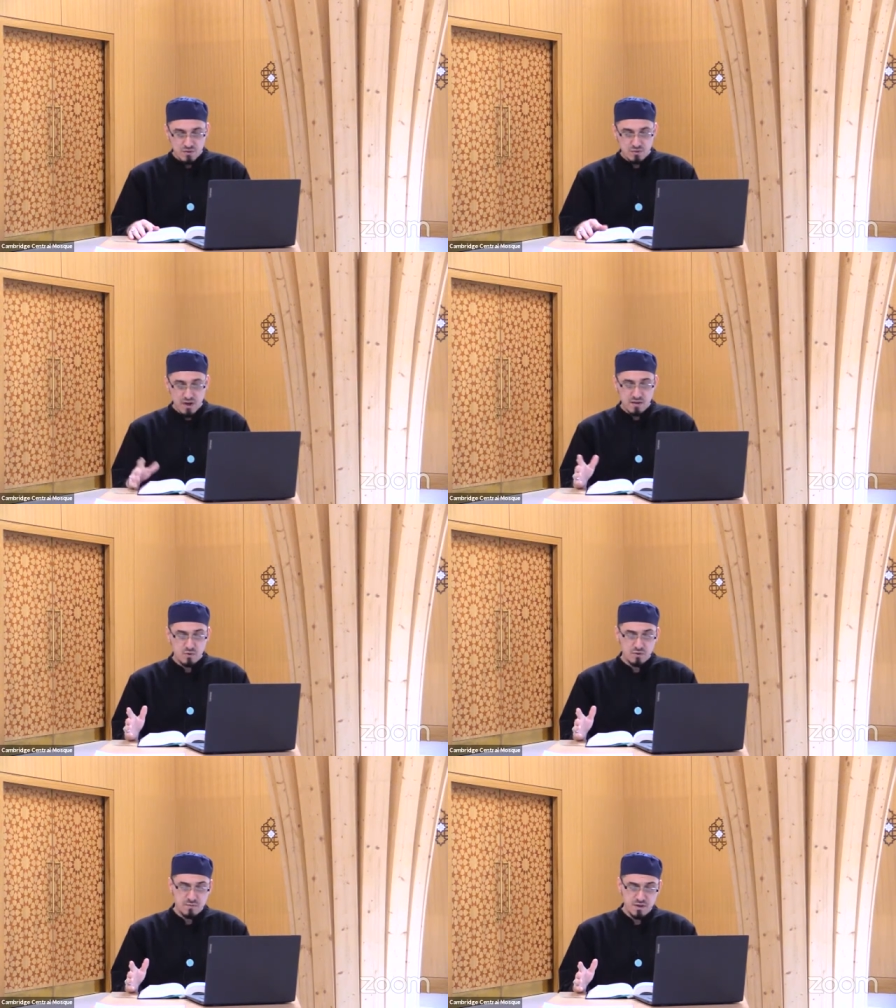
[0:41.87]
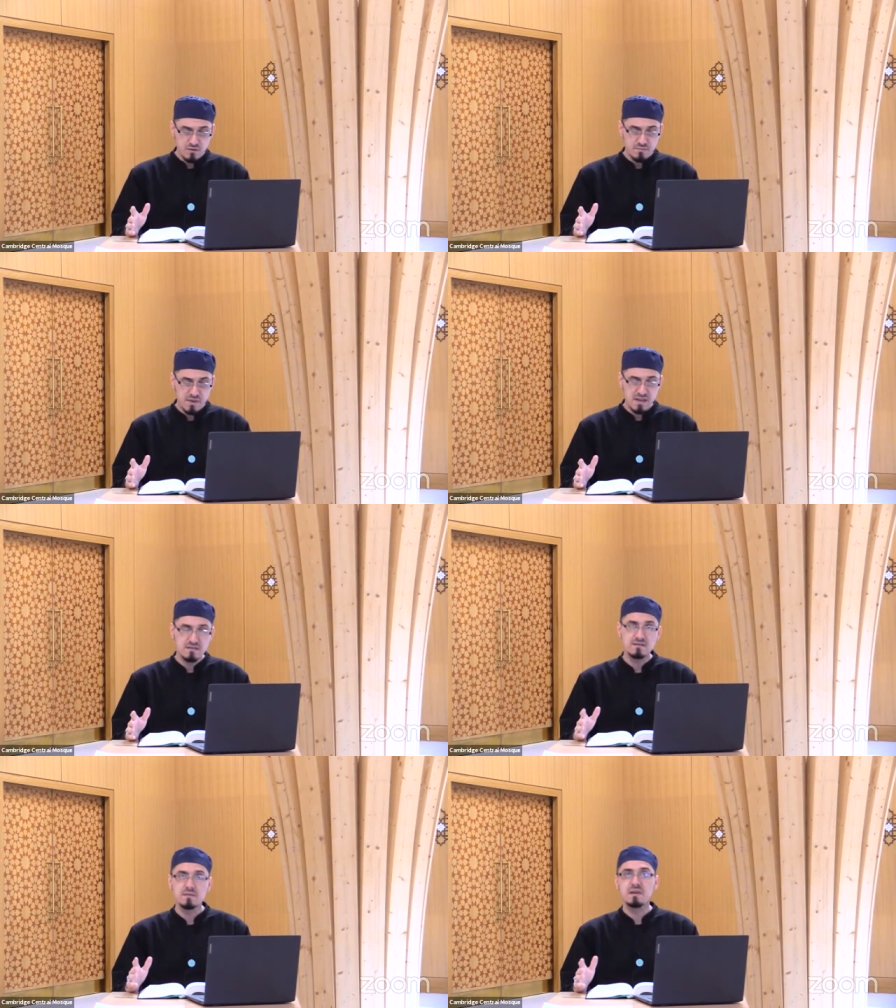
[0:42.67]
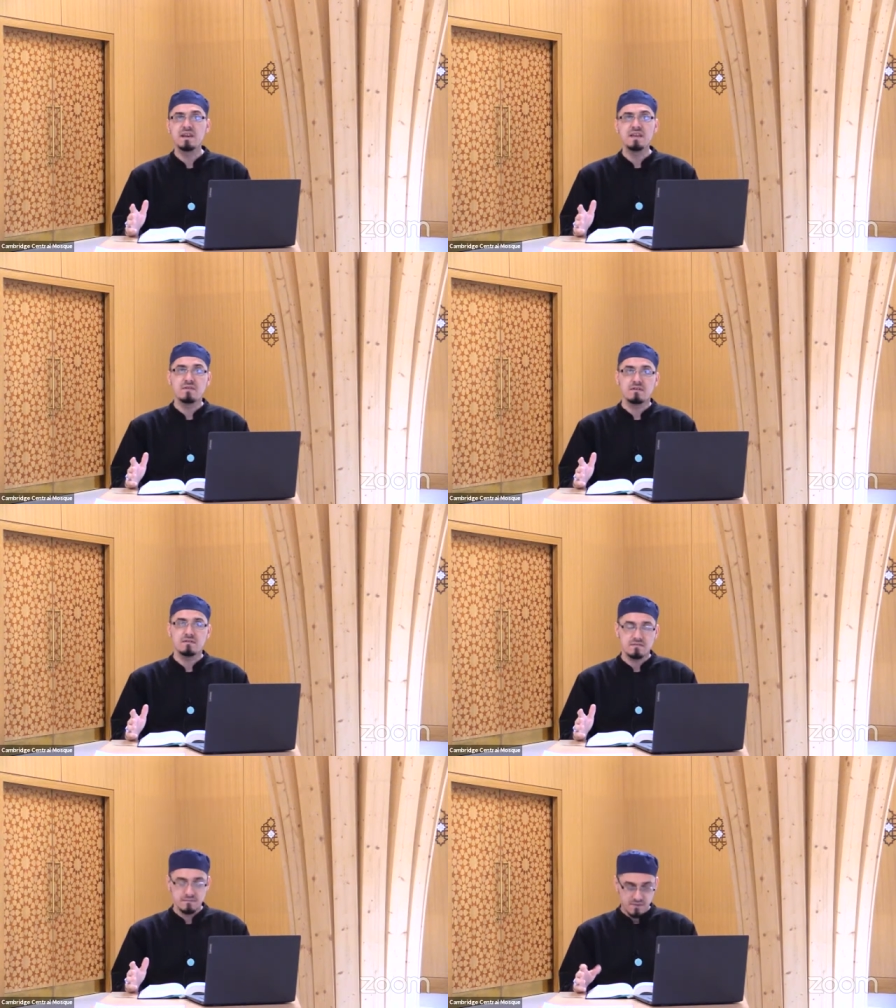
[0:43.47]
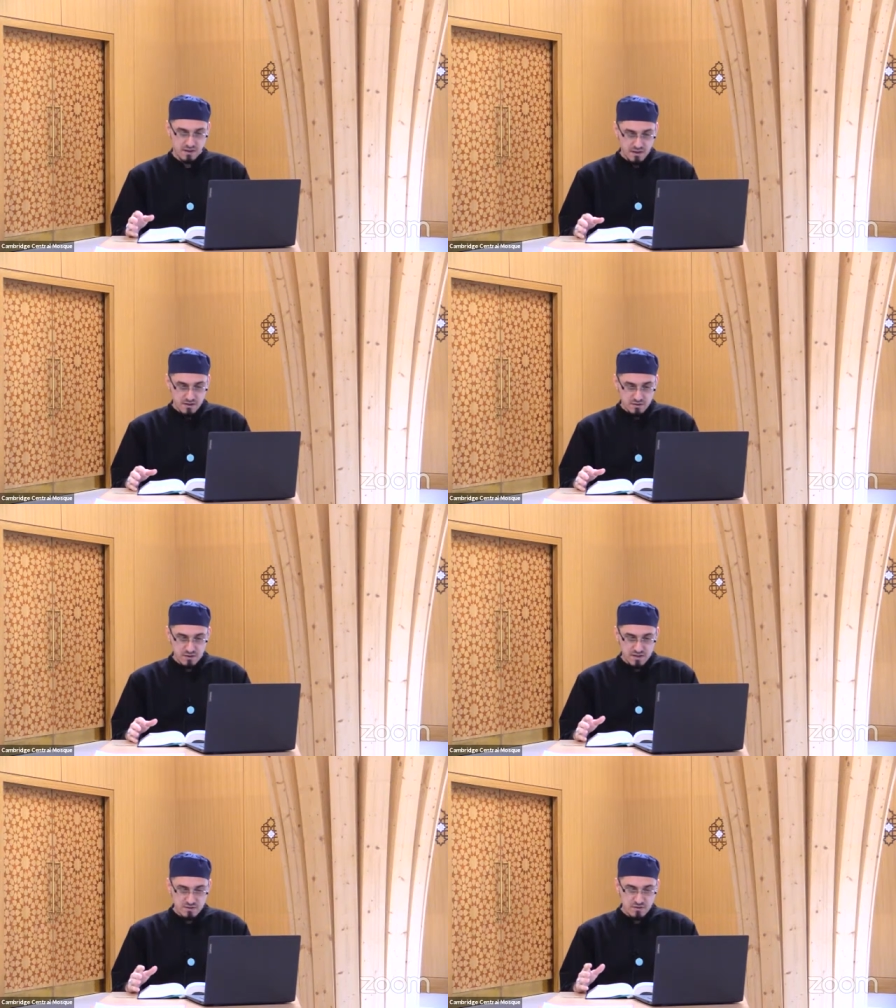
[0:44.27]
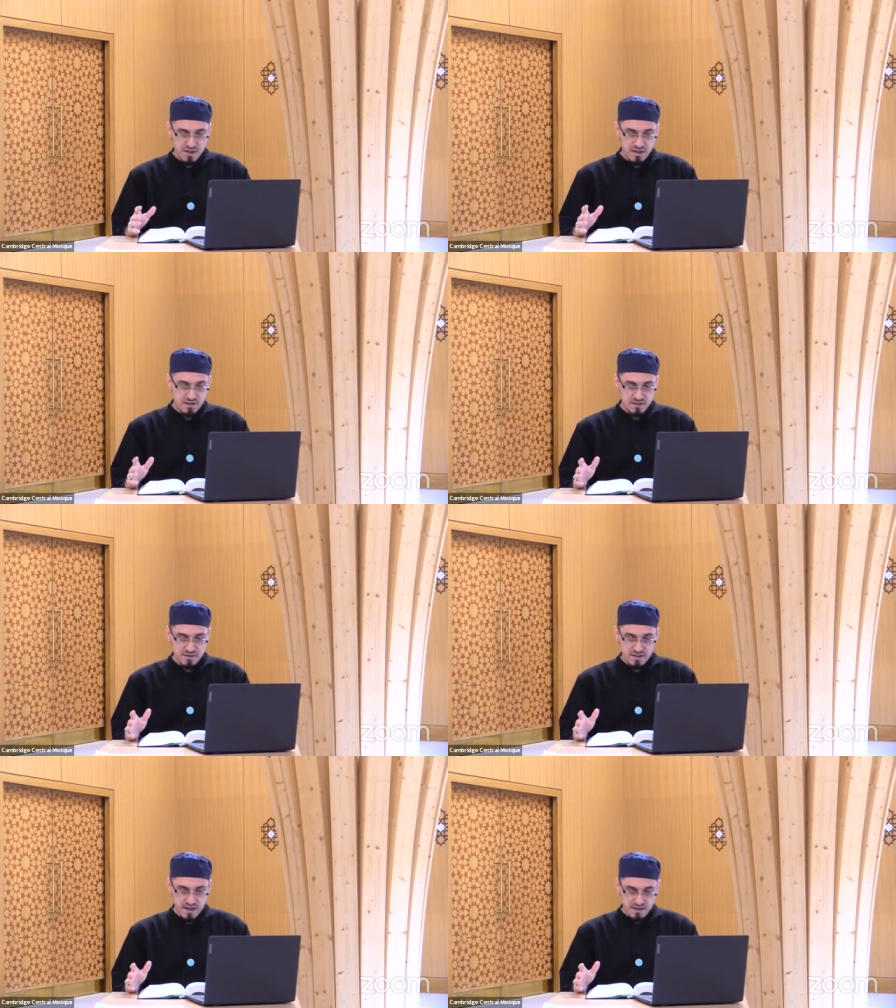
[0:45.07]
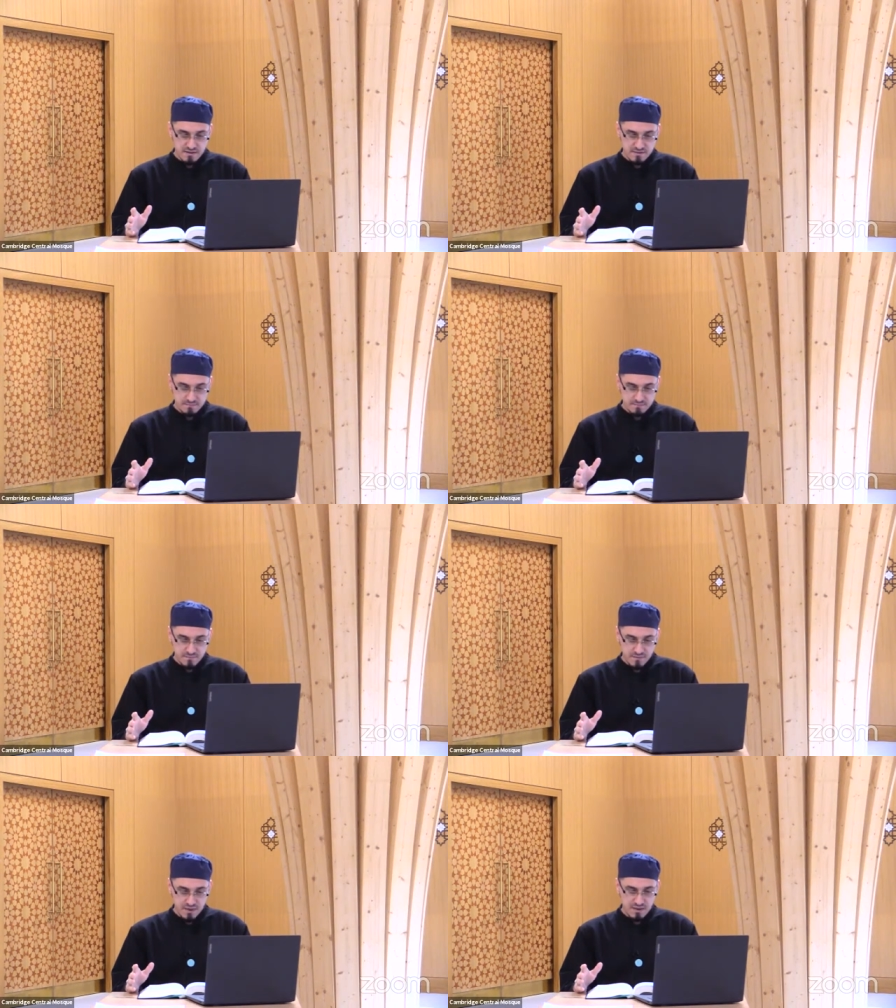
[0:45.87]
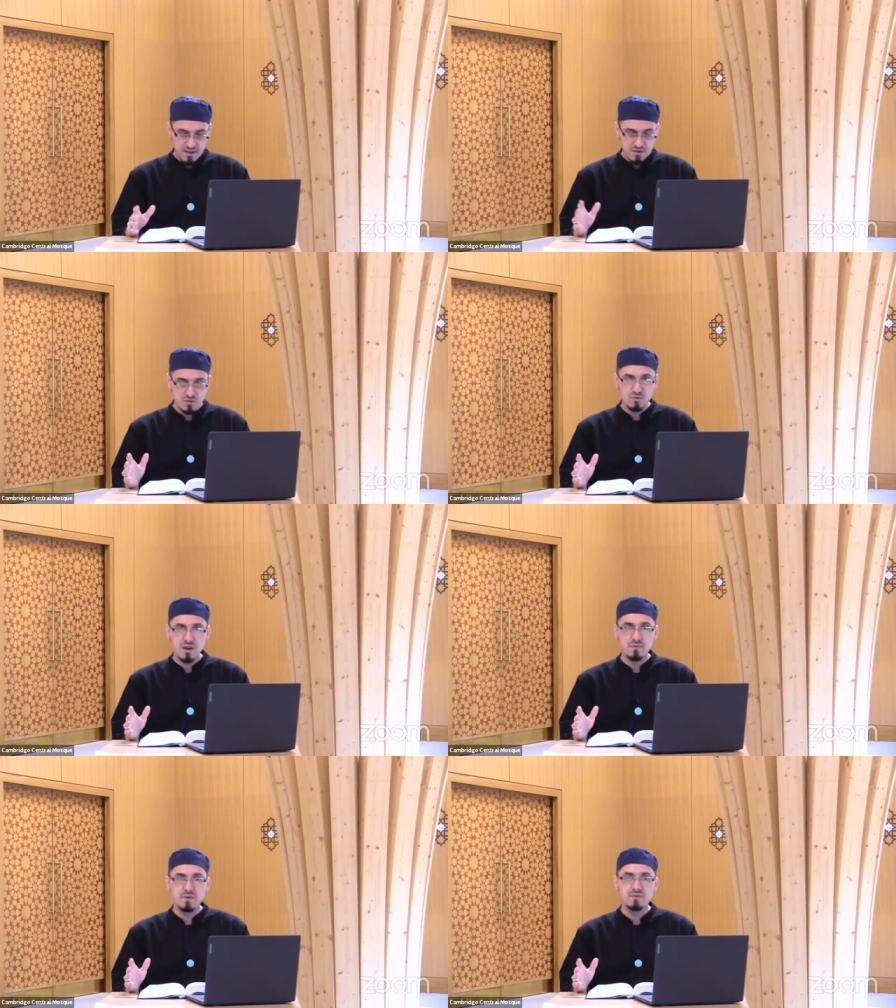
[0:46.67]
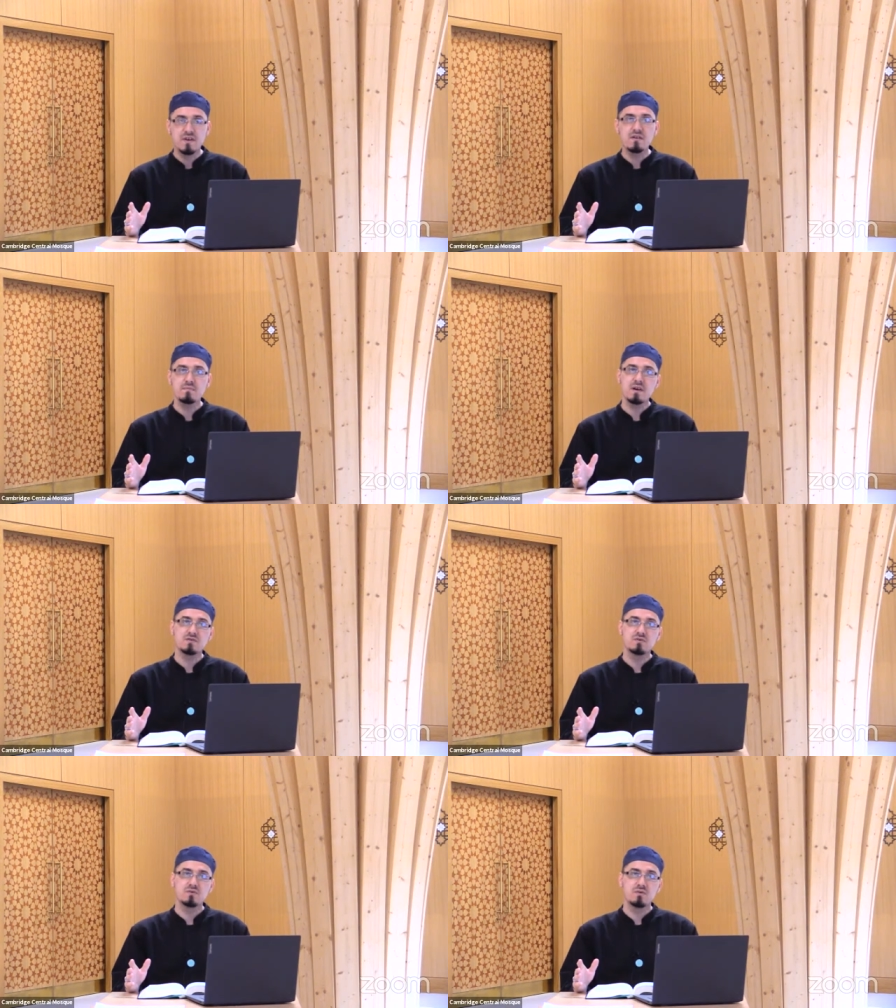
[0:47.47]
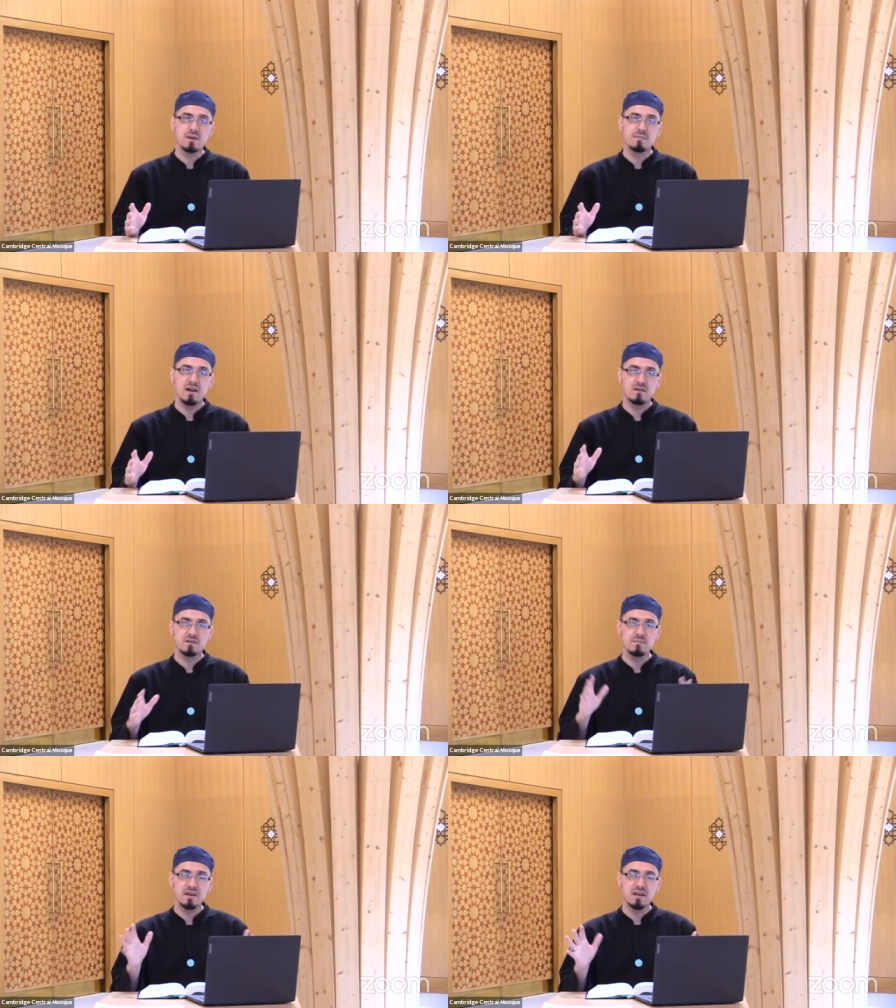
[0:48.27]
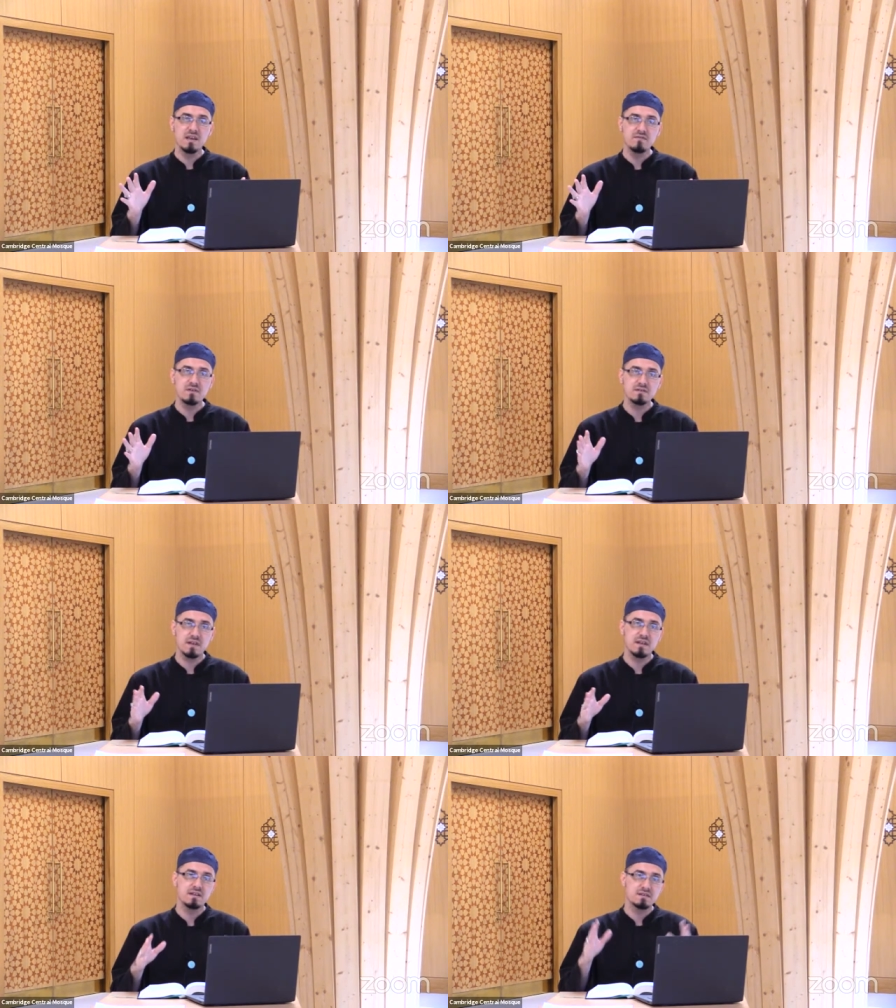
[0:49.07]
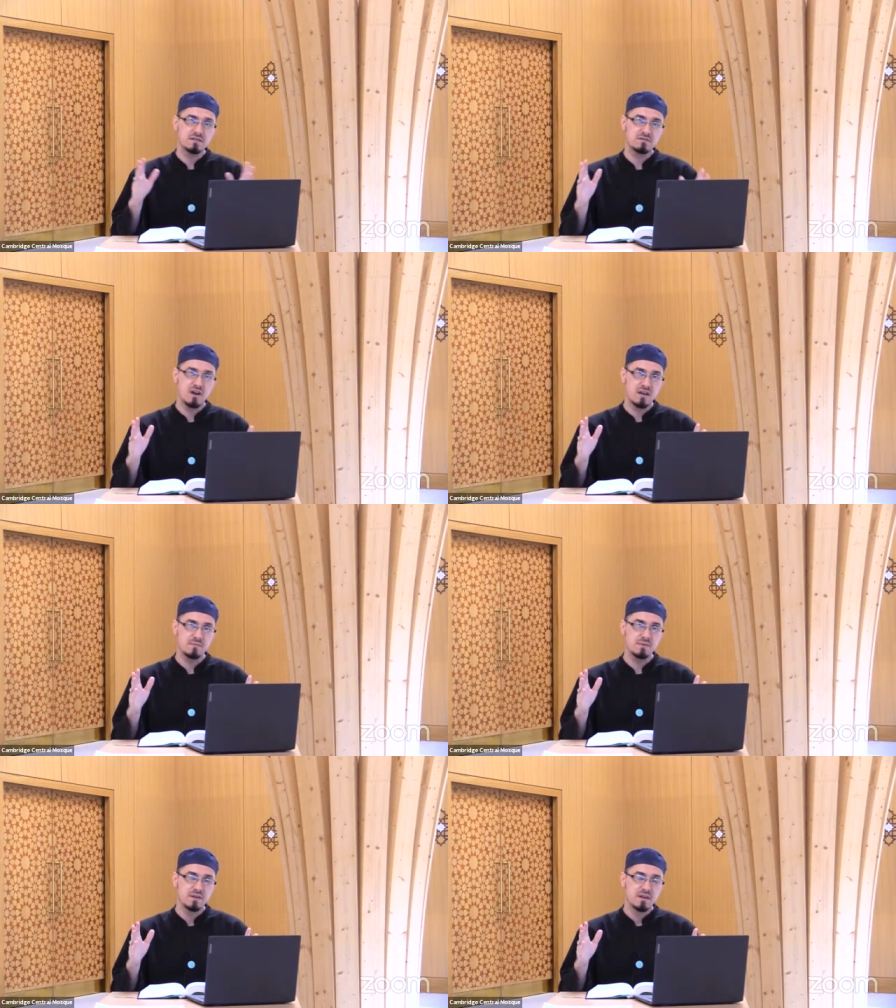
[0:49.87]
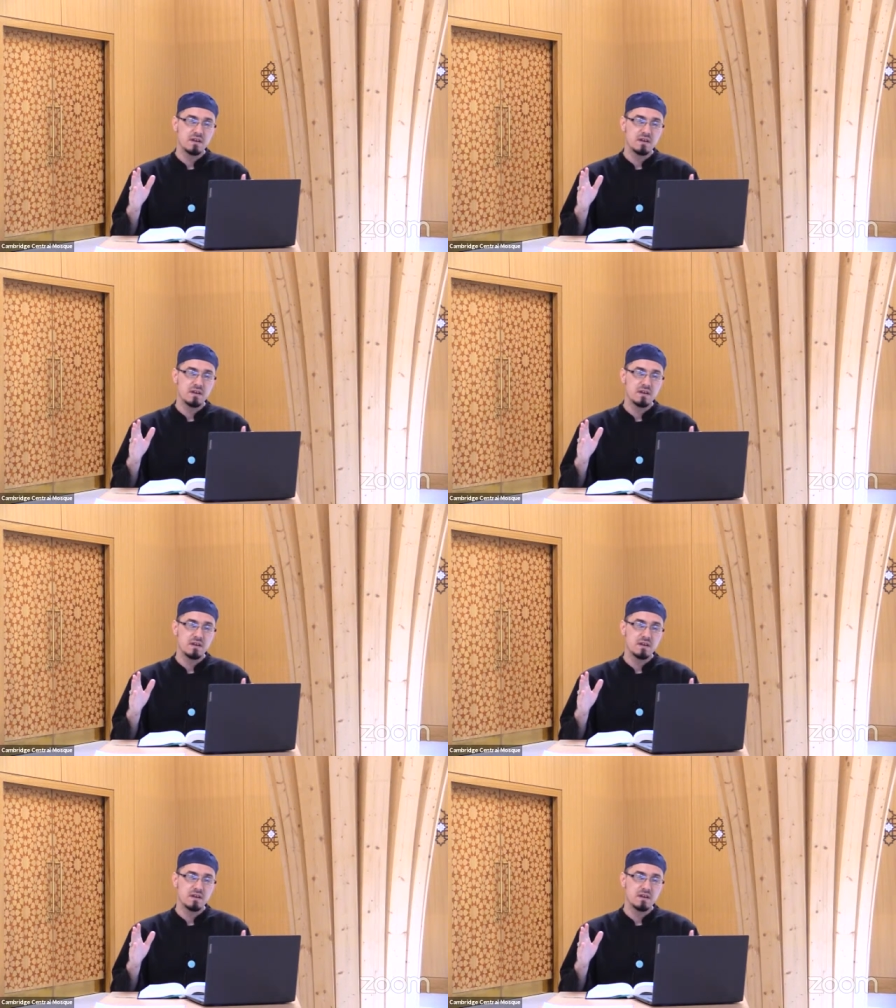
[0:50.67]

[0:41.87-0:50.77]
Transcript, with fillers: Surah Al-Mu'minun means the believers. So as you can understand, this Surah will very much talk about the believers and describe